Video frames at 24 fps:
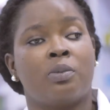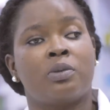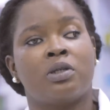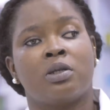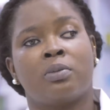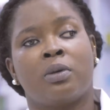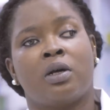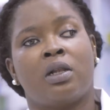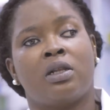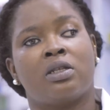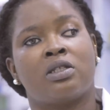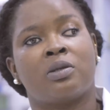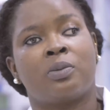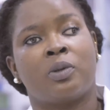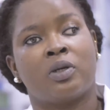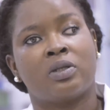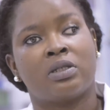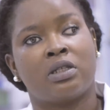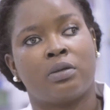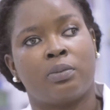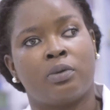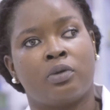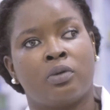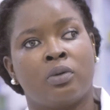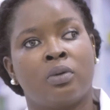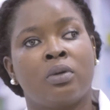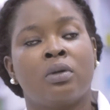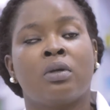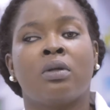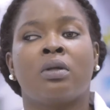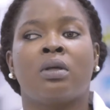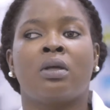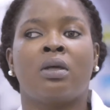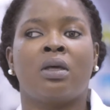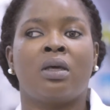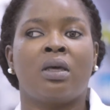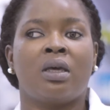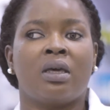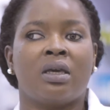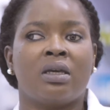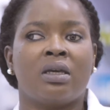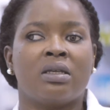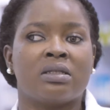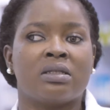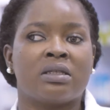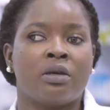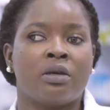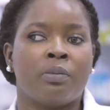optimal as possible
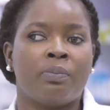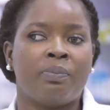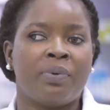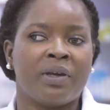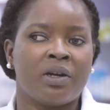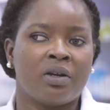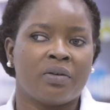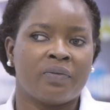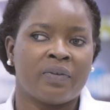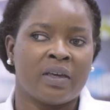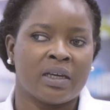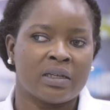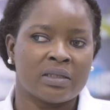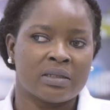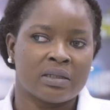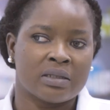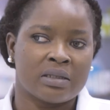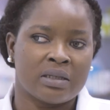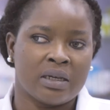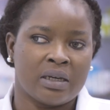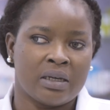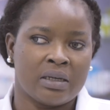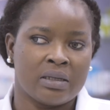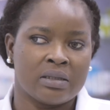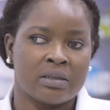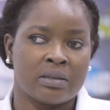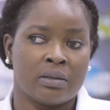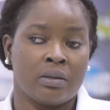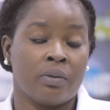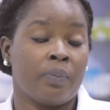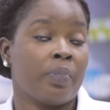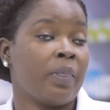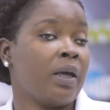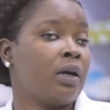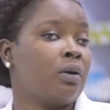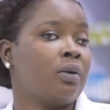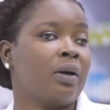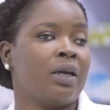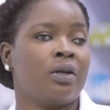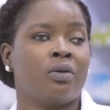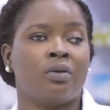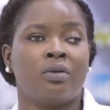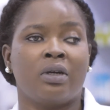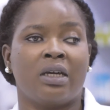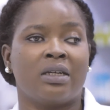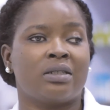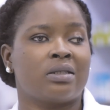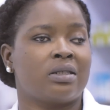is a bit of exercise. Now, I
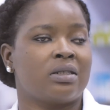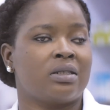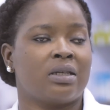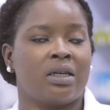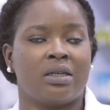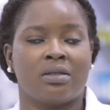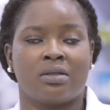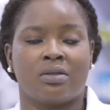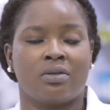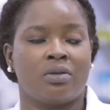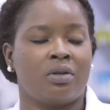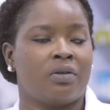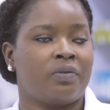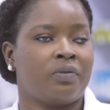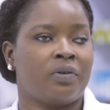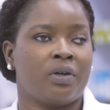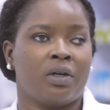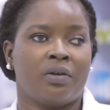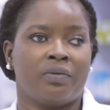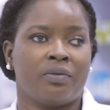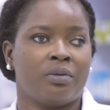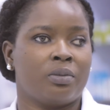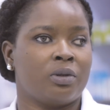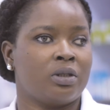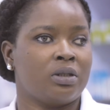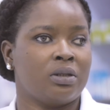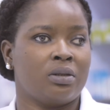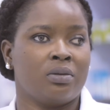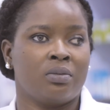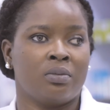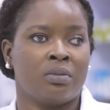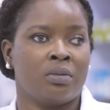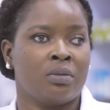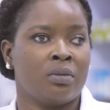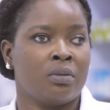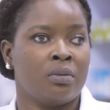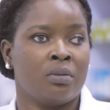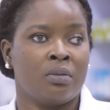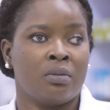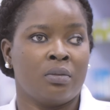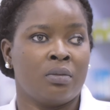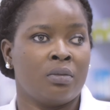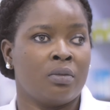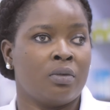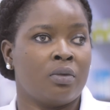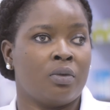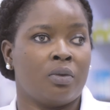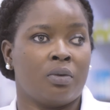know exercise is not for everybody.
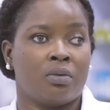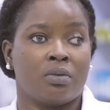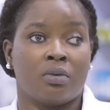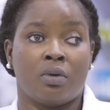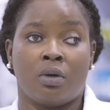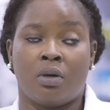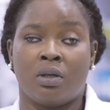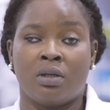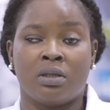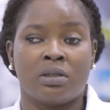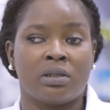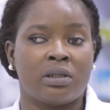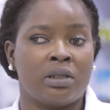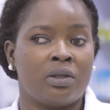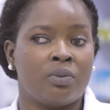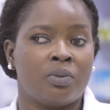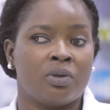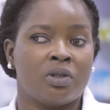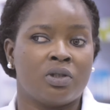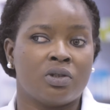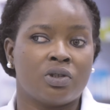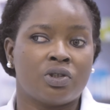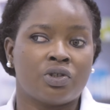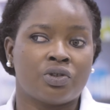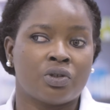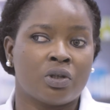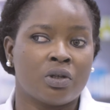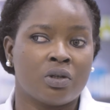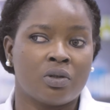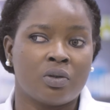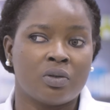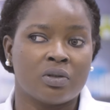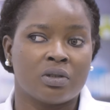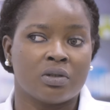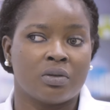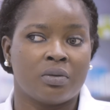Honestly, with the struggles